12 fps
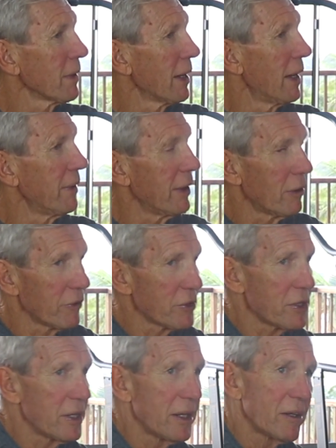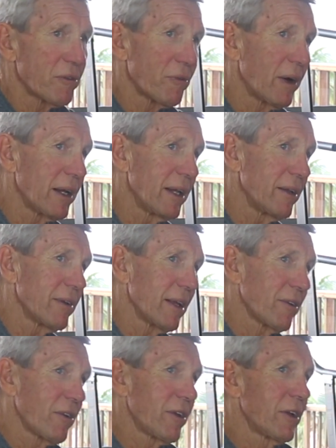And then obviously there's finally,
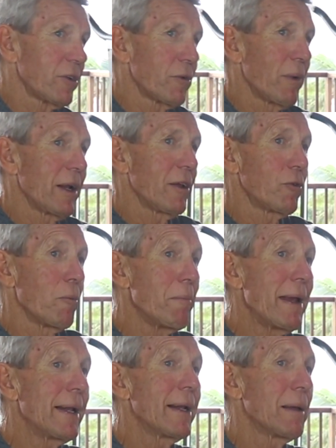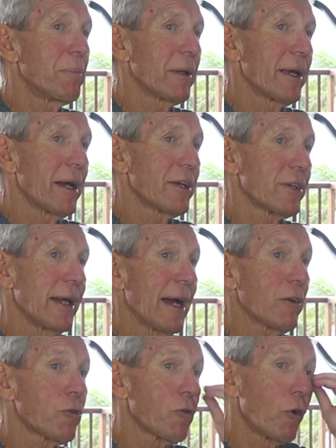as I said, as a runner, is your mental application.
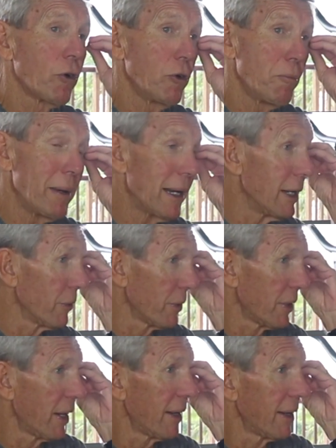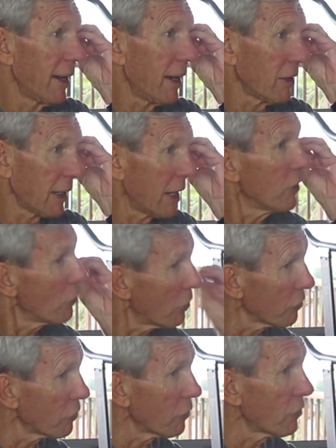How strong are you mentally on the day? How can you
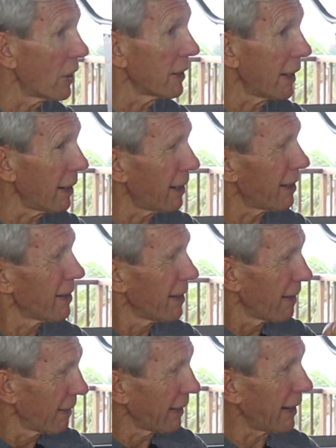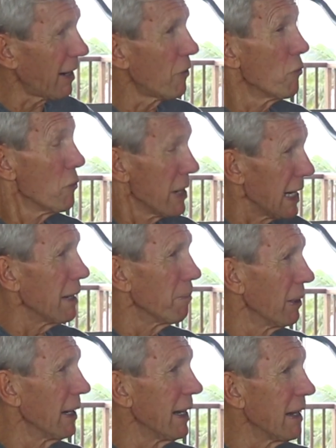concentrate? Can I really
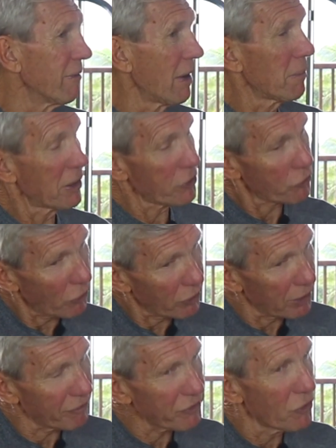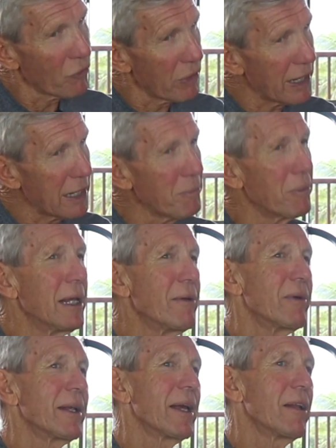believe? Am I strong enough to really
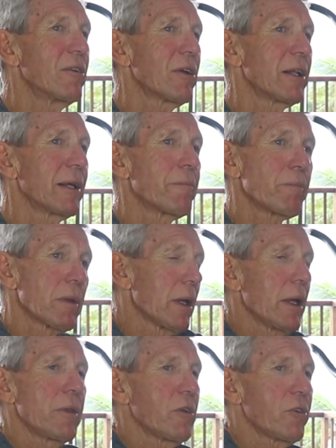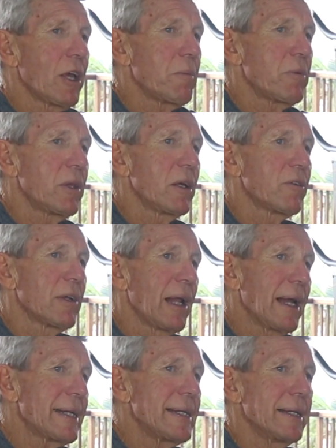believe in getting something? And the same thing as a
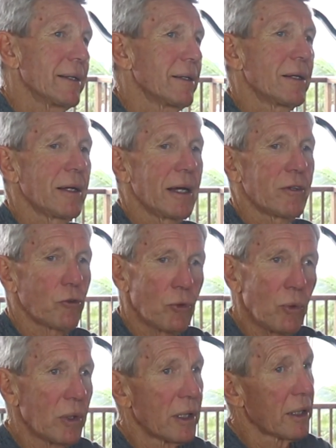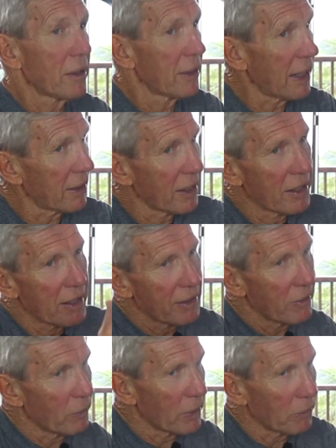lightie, at school, that
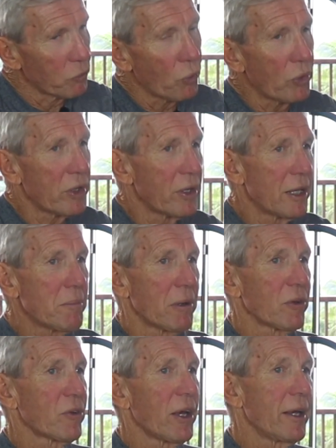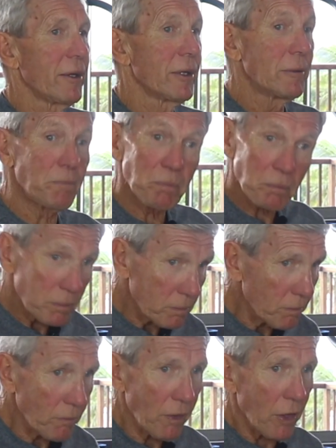when I'm talking to them, I'll say,
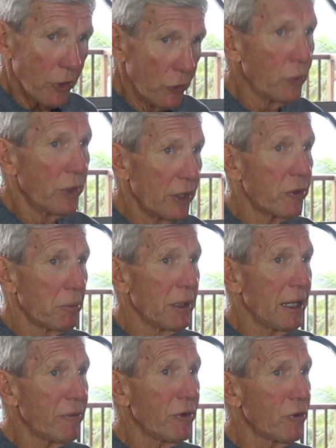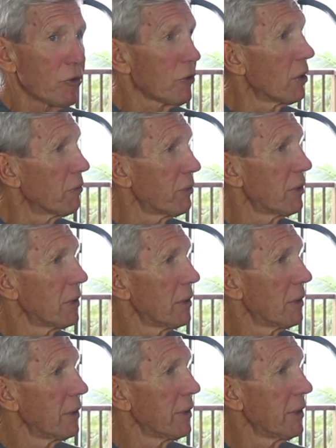you need to believe in yourself,
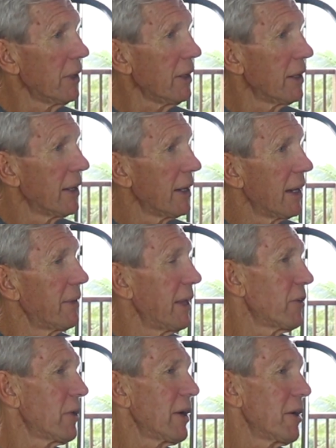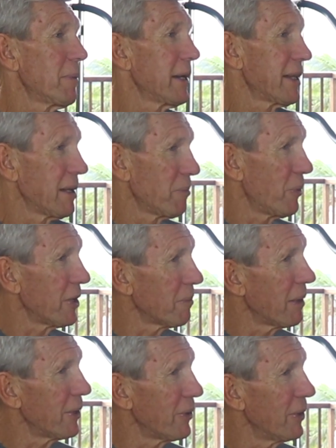And that's how I go back to that point I
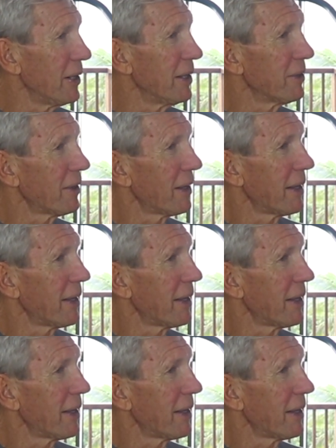made earlier.